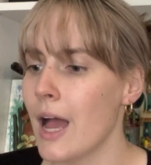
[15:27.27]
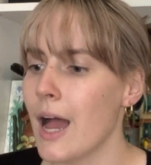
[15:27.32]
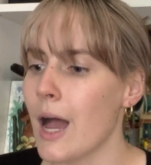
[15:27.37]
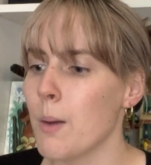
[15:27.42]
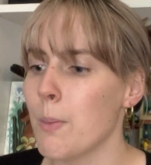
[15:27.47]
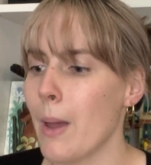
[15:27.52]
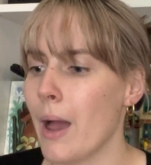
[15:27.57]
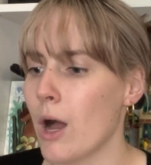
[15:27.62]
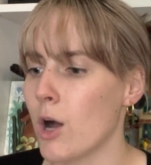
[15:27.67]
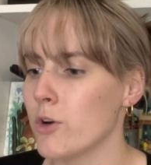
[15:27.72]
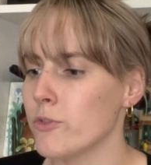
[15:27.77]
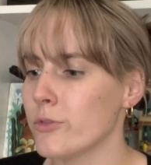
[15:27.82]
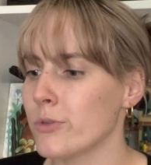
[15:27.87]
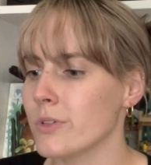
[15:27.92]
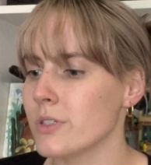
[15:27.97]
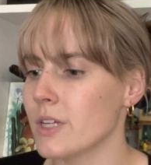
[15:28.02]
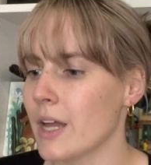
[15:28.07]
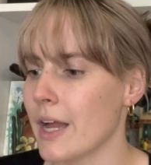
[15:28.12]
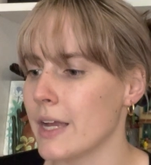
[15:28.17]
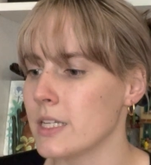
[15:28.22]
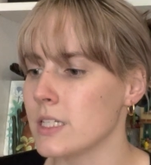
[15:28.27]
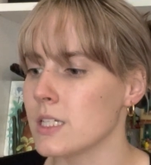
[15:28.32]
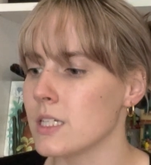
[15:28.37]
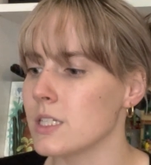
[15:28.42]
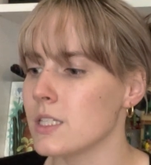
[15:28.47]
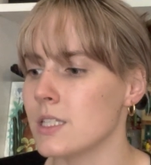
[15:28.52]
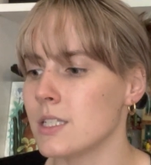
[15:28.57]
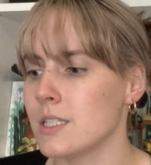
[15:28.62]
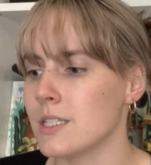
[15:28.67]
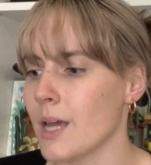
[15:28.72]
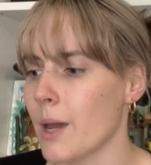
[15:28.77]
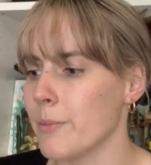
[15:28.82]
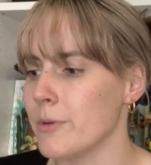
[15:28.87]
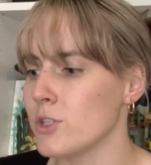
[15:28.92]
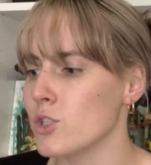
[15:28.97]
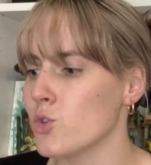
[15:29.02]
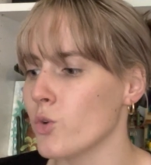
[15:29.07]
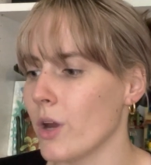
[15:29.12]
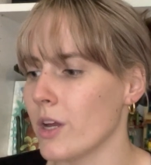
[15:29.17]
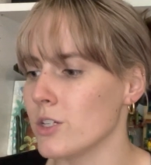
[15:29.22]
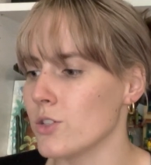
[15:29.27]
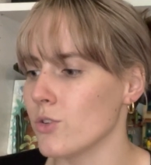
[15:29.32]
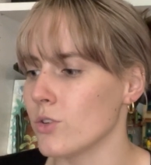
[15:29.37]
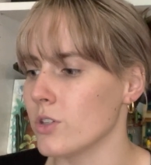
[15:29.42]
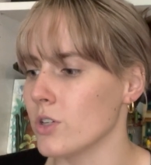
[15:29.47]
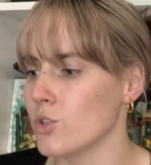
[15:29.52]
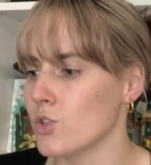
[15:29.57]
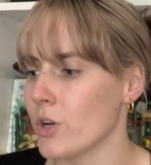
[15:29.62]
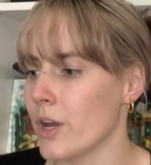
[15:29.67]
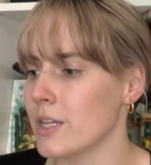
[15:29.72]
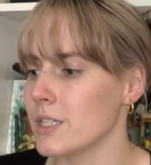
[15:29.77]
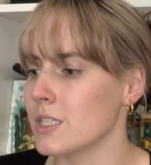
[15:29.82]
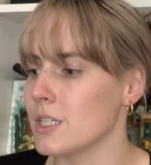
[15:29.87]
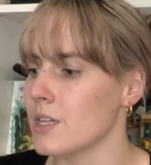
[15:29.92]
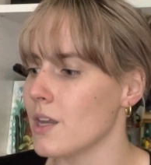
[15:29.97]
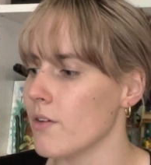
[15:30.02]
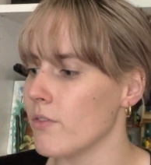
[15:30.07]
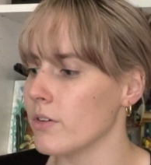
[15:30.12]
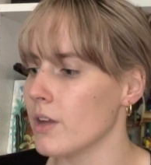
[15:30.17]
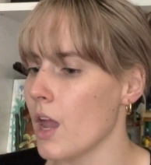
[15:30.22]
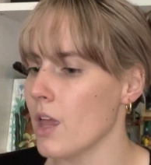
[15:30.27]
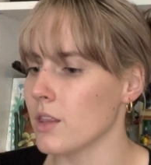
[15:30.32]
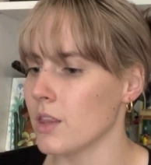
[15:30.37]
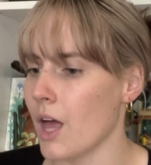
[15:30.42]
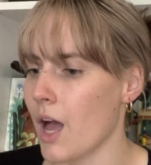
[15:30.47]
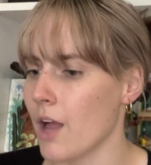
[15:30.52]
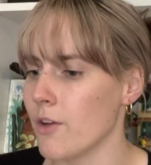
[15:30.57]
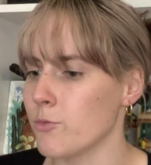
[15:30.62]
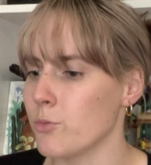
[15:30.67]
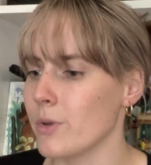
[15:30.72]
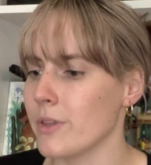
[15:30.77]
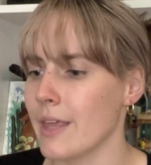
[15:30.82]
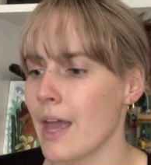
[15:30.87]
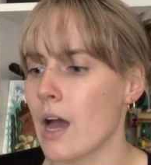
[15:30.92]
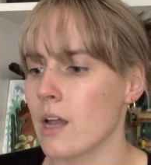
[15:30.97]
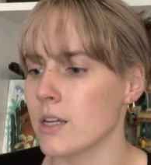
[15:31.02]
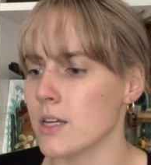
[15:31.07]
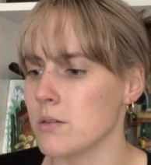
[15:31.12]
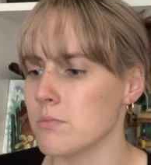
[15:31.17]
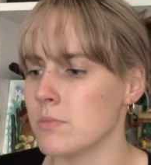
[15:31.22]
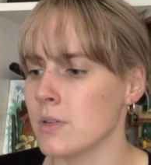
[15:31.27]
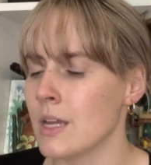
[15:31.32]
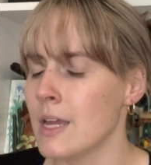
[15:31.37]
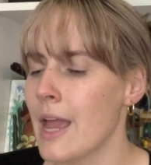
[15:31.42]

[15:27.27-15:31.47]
a powerful scientist's damaged granddaughter tries to navigate life without him